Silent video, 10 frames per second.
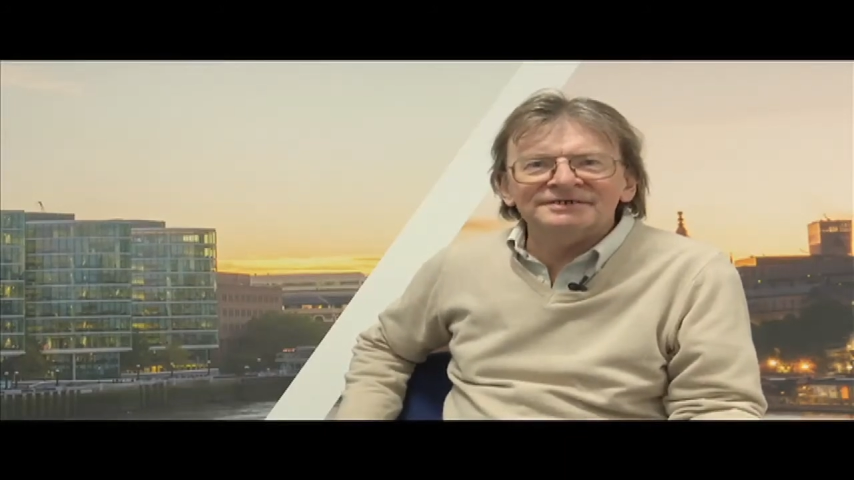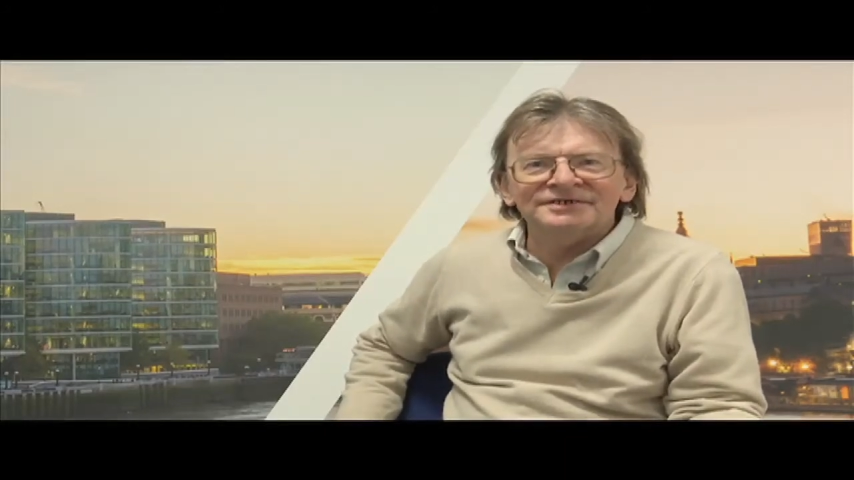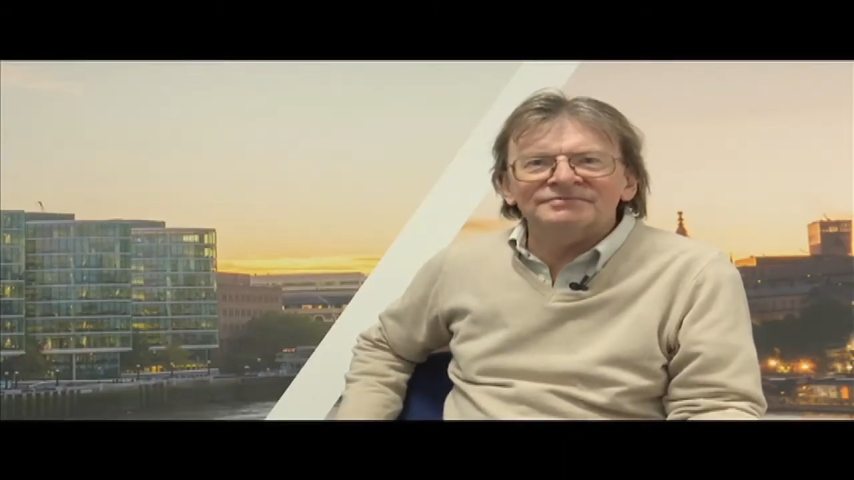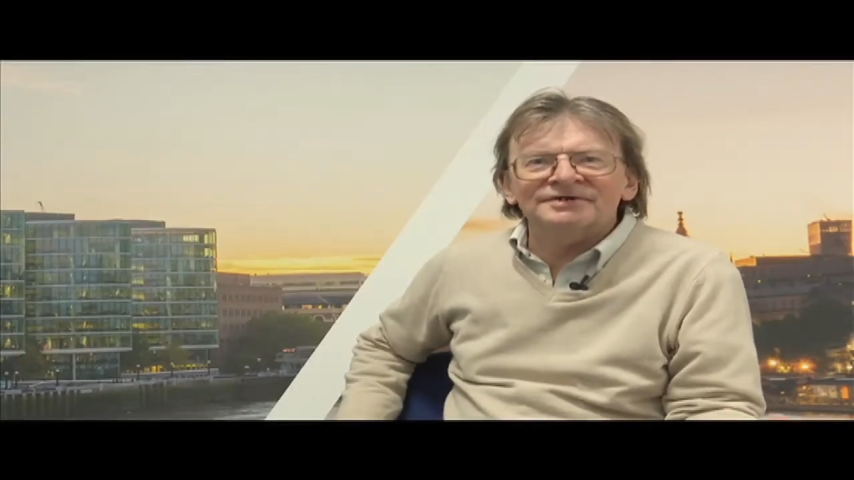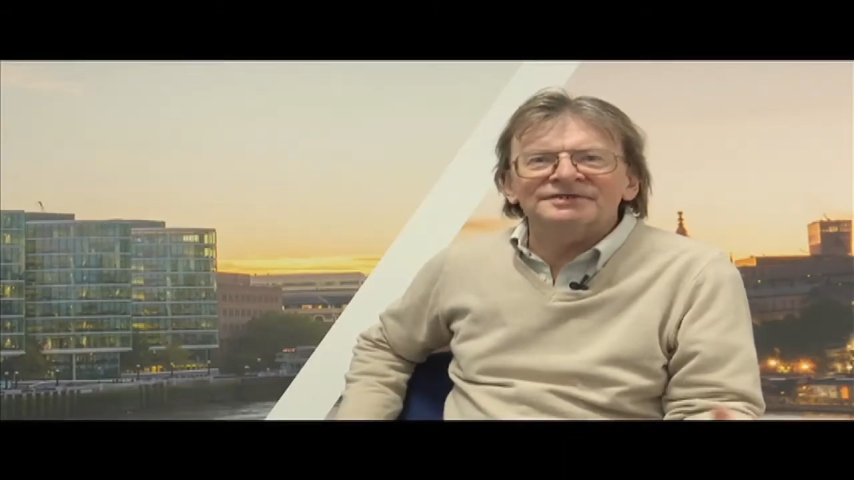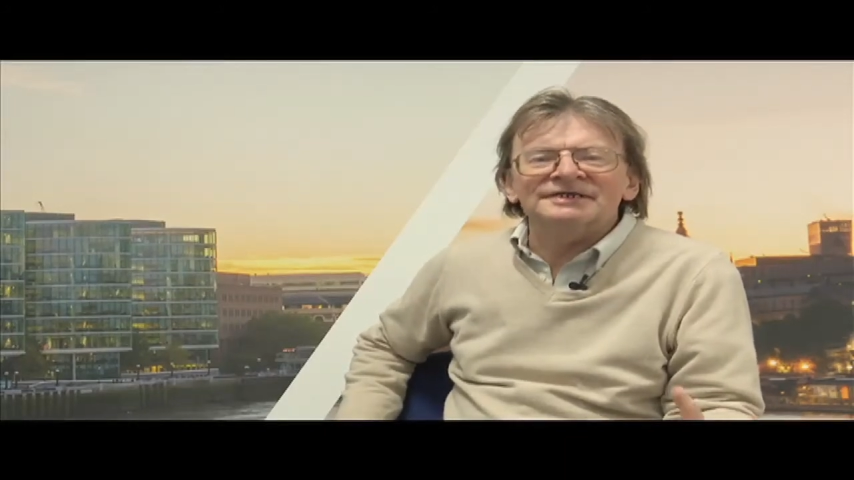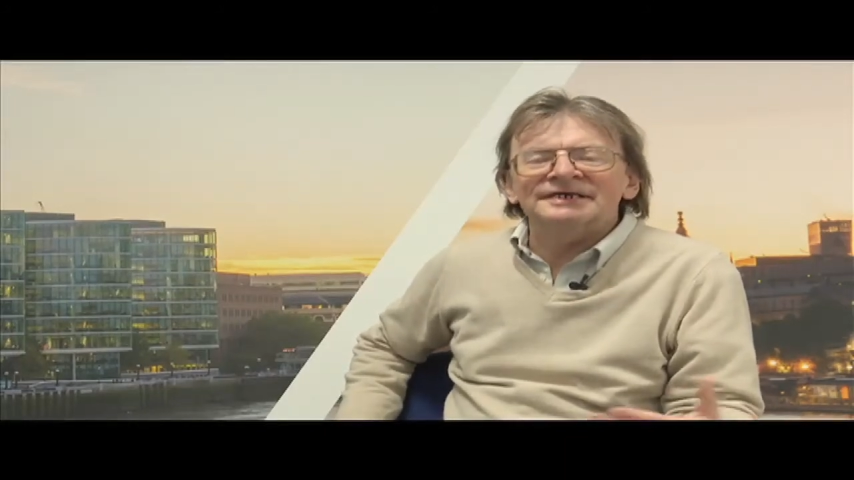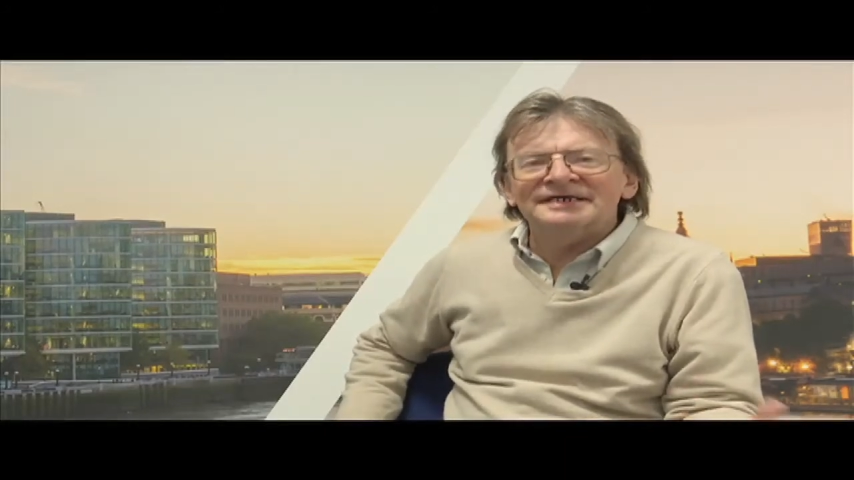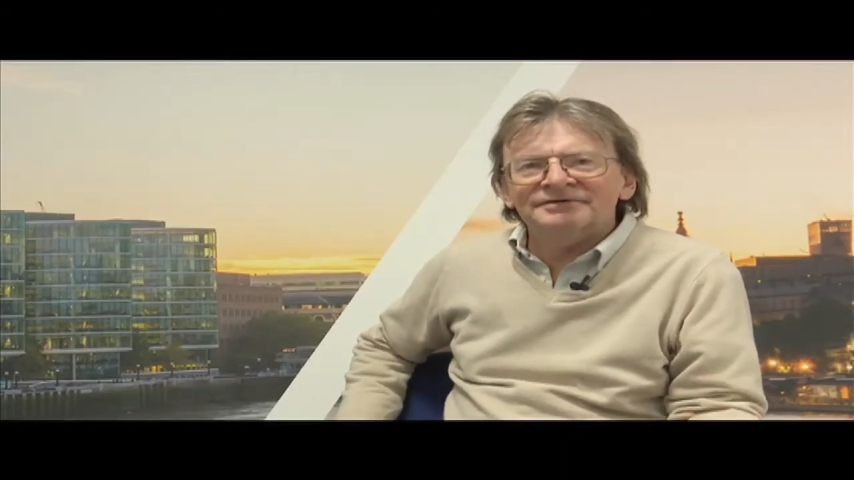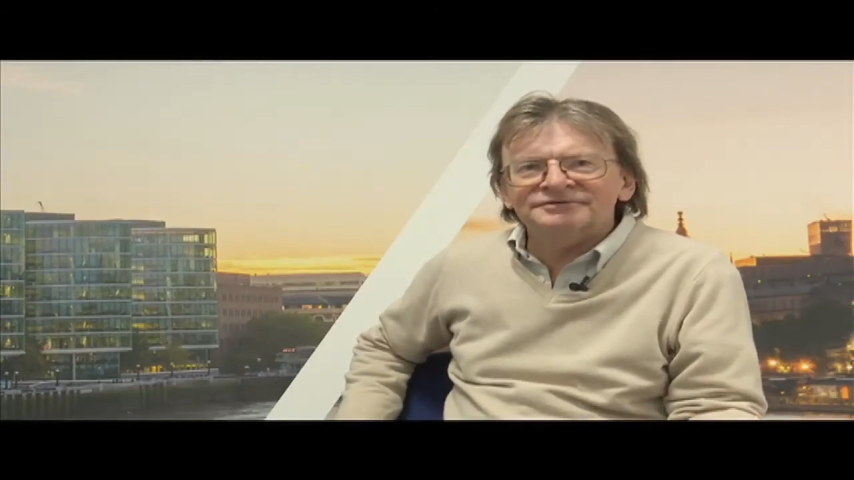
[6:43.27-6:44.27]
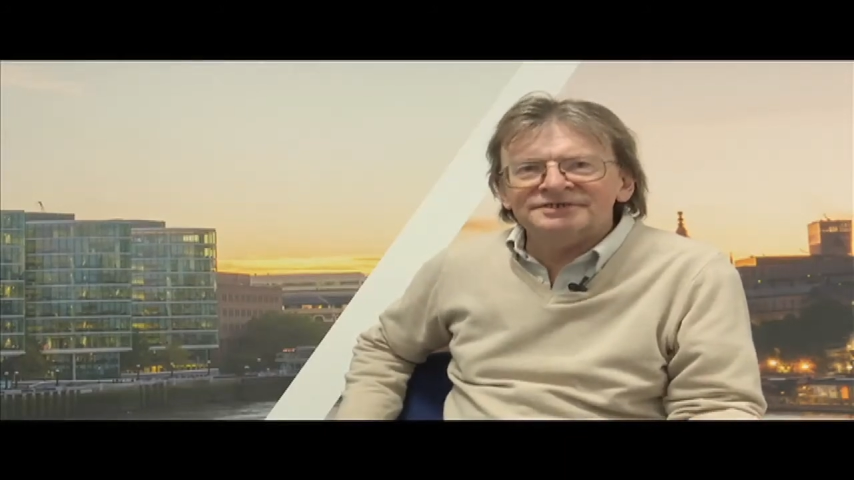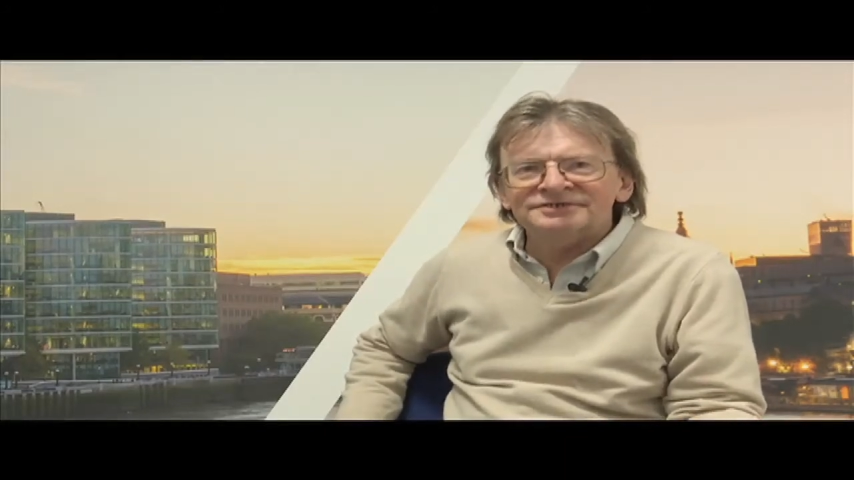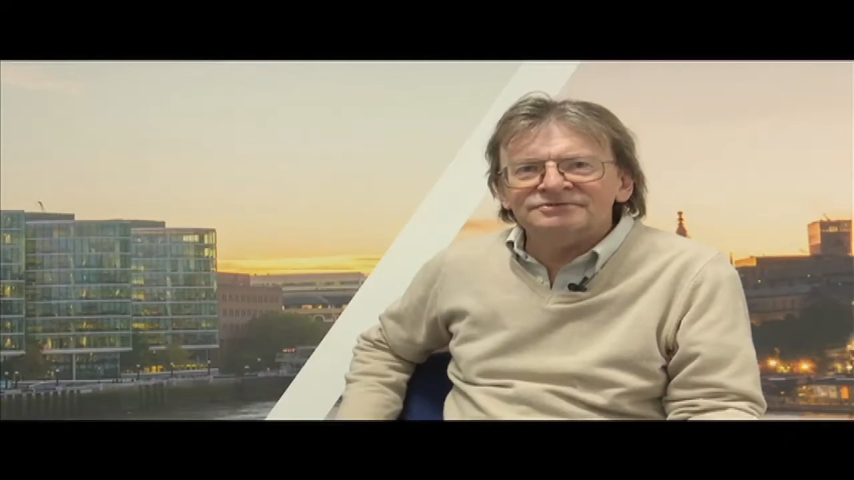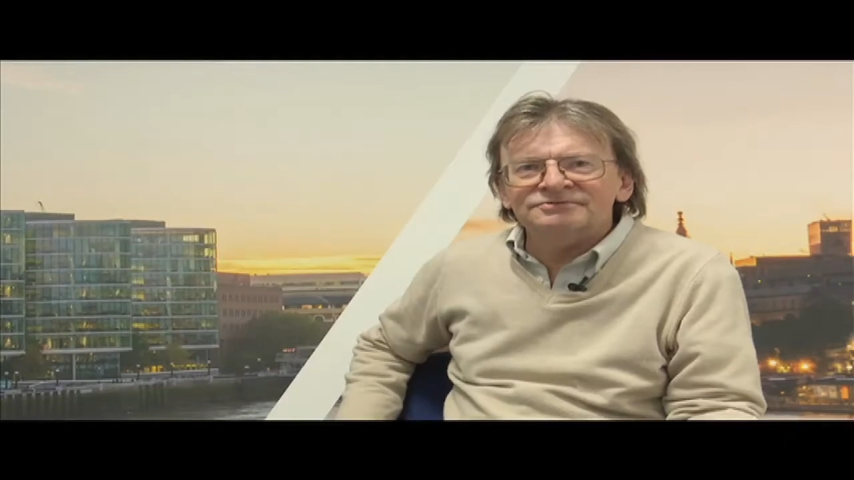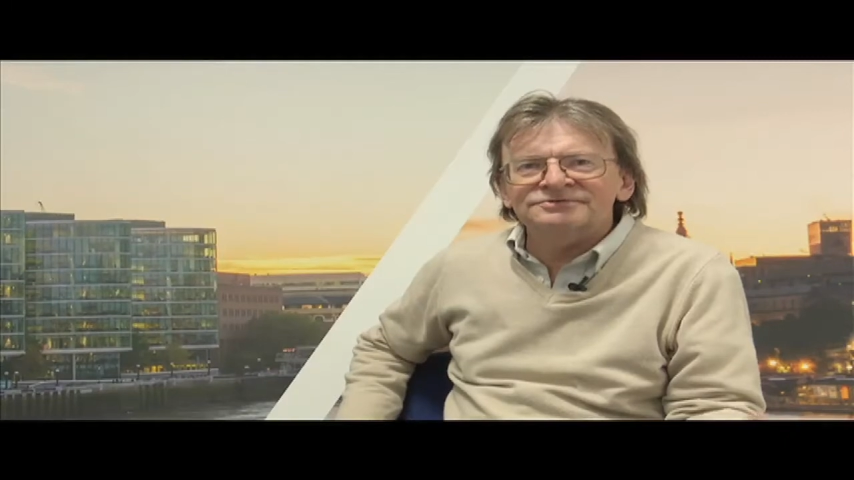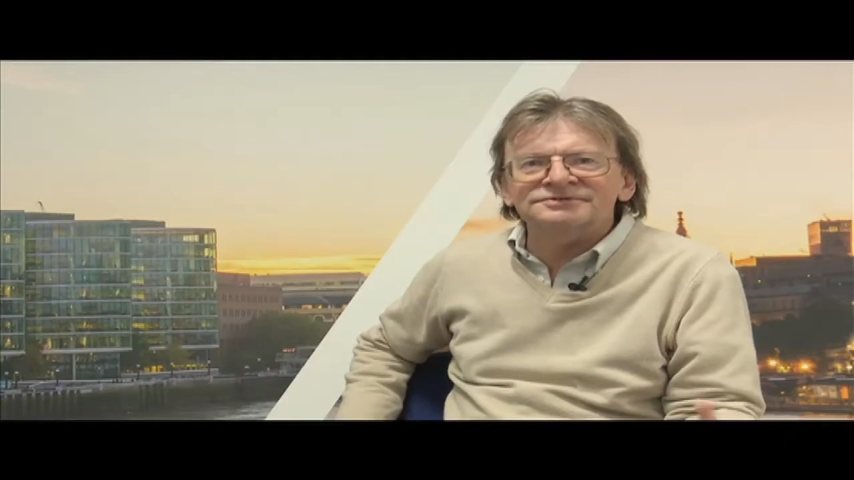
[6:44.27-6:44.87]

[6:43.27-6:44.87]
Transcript: in the way they lay out their stores,